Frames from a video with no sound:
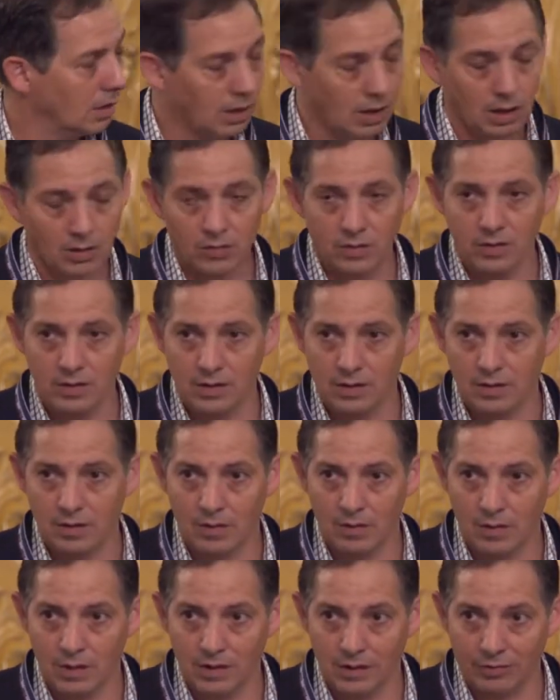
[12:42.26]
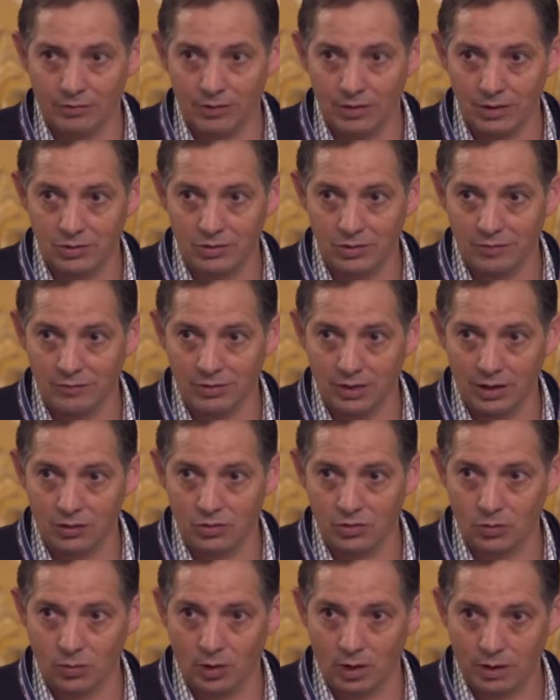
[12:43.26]
The definition of
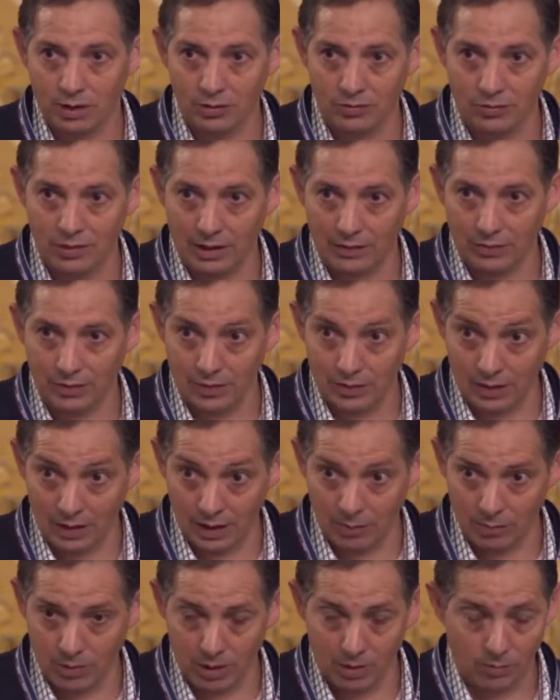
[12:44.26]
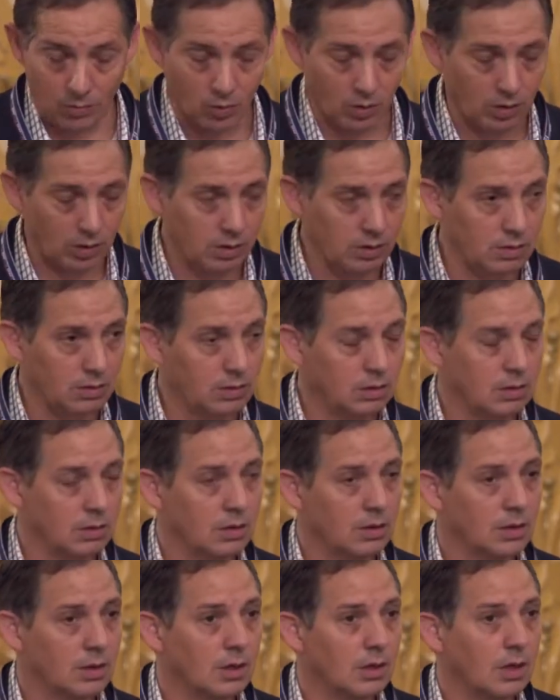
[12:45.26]
nature walk is not the same anymore,
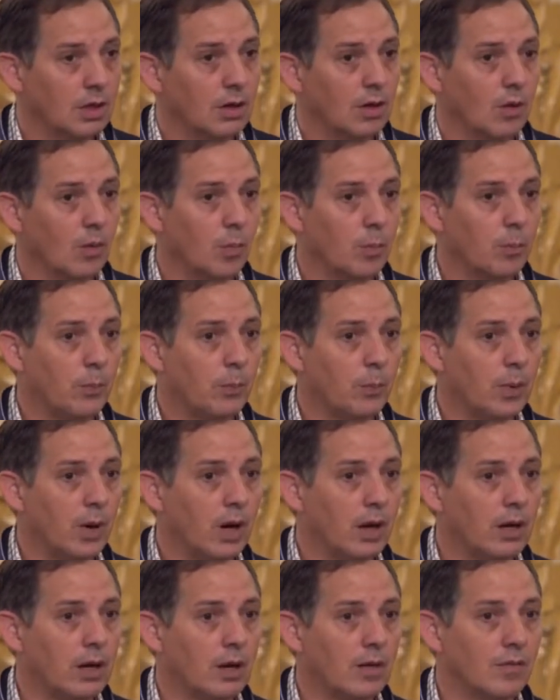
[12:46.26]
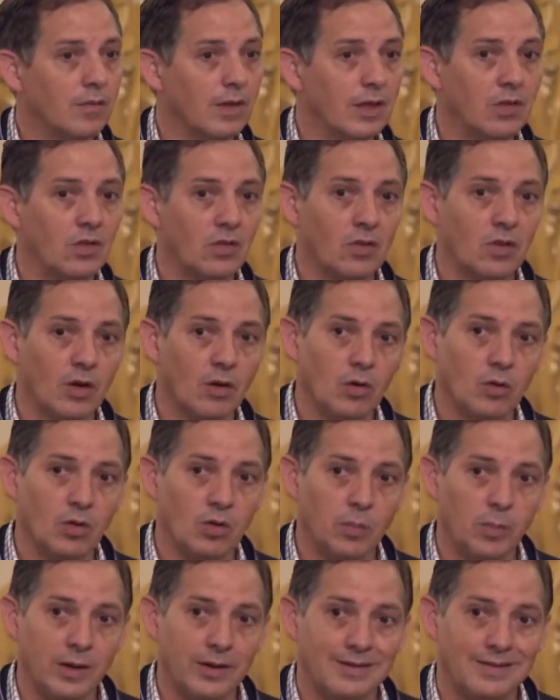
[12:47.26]
but they still
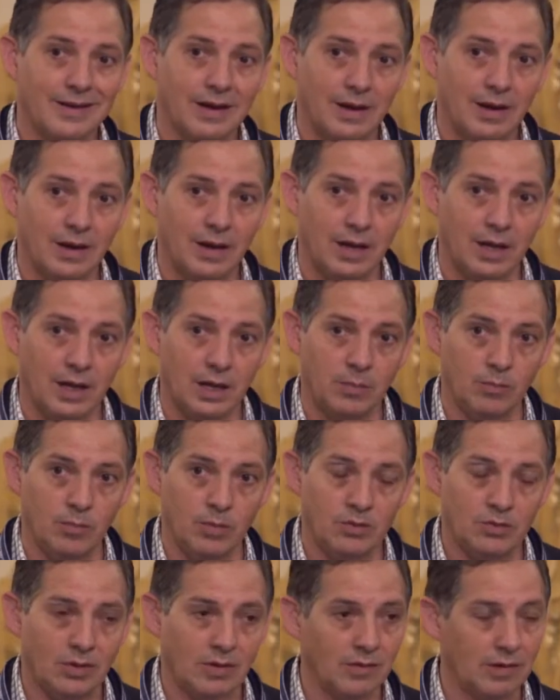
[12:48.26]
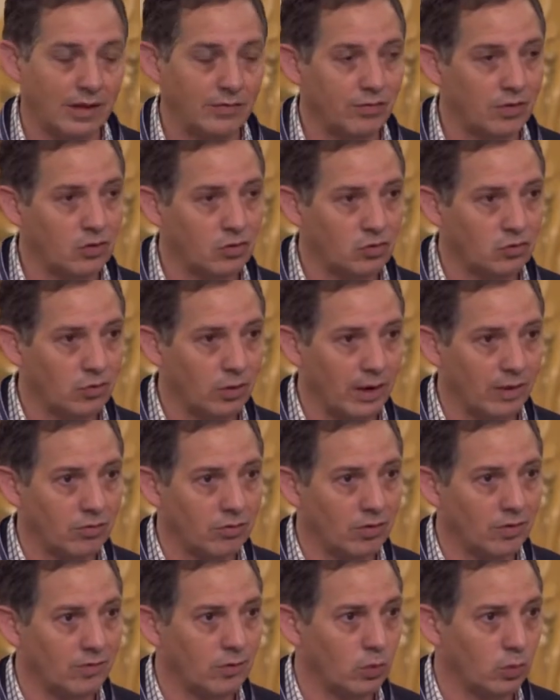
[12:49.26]
spend time to let the
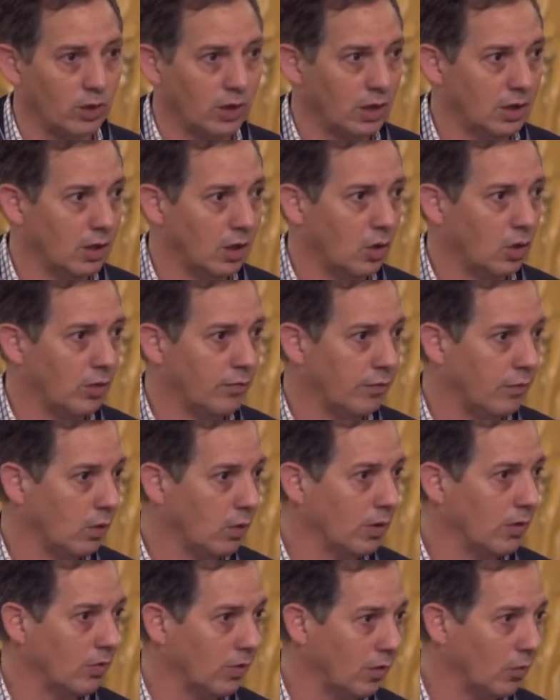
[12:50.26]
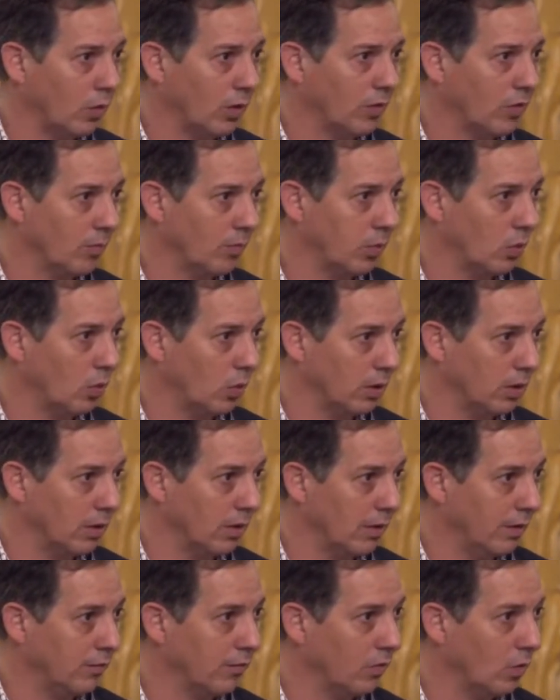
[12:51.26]
stress of the week go and focus on what's
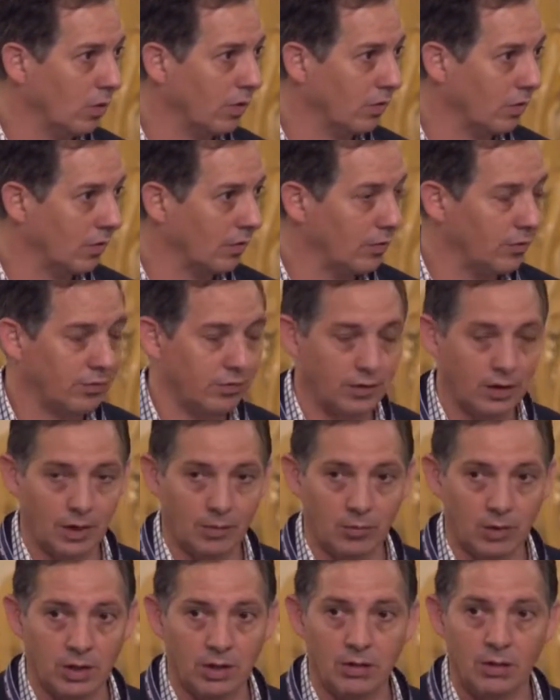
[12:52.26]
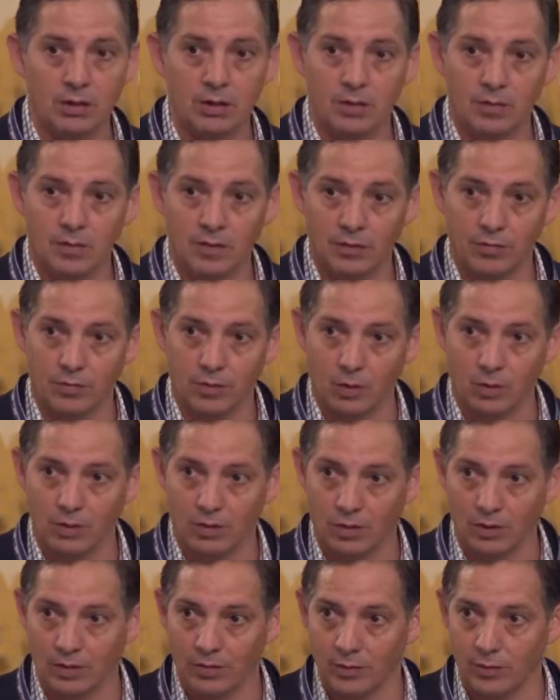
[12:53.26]
important. They focus on their family. They
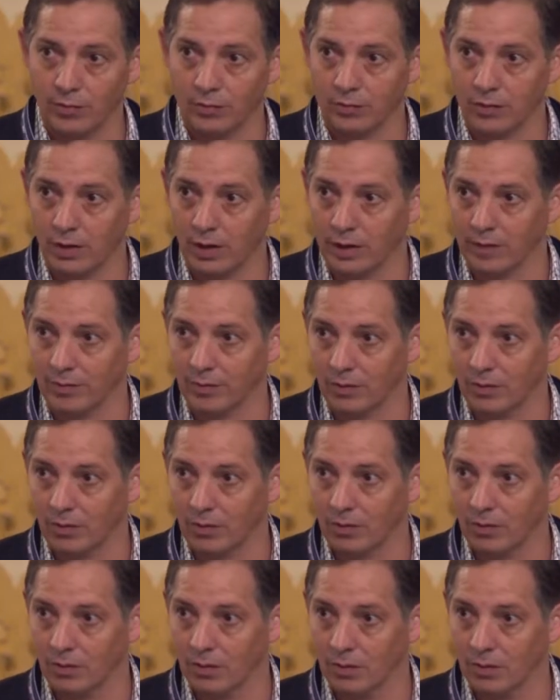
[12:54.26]
focus on their friends.